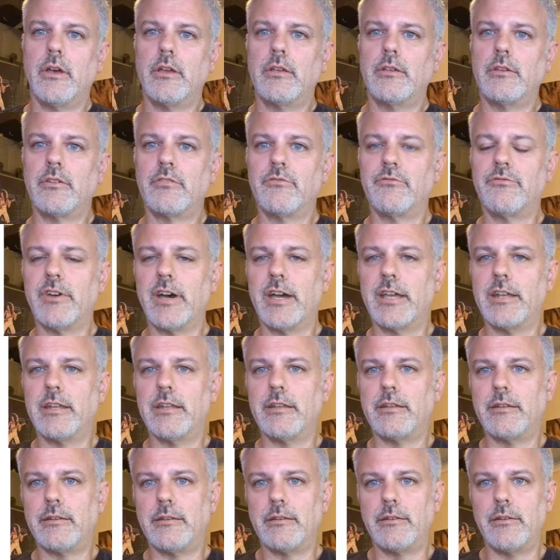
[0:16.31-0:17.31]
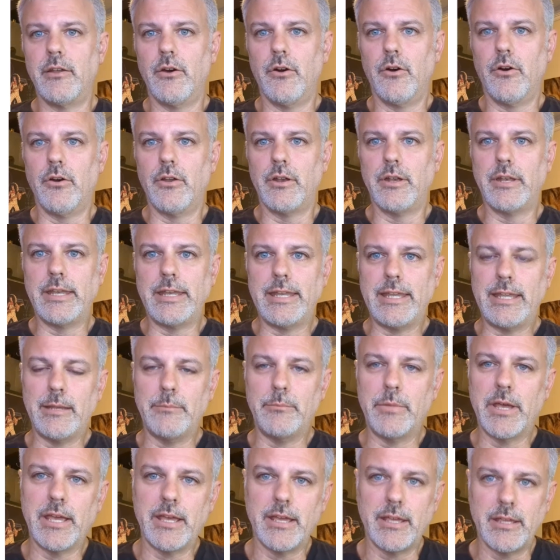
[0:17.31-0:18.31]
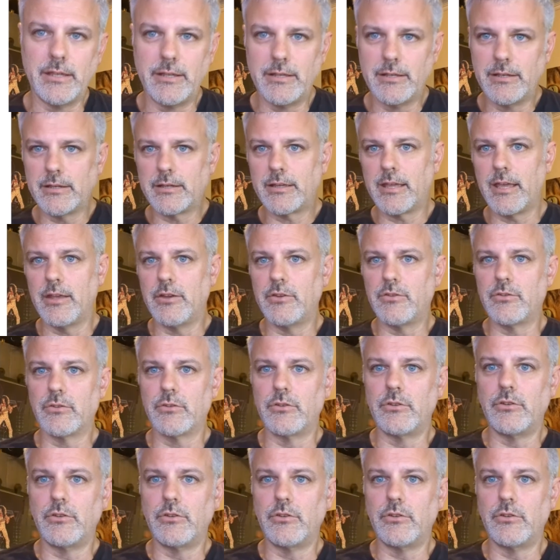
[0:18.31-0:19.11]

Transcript: You can find it on eBay, occasionally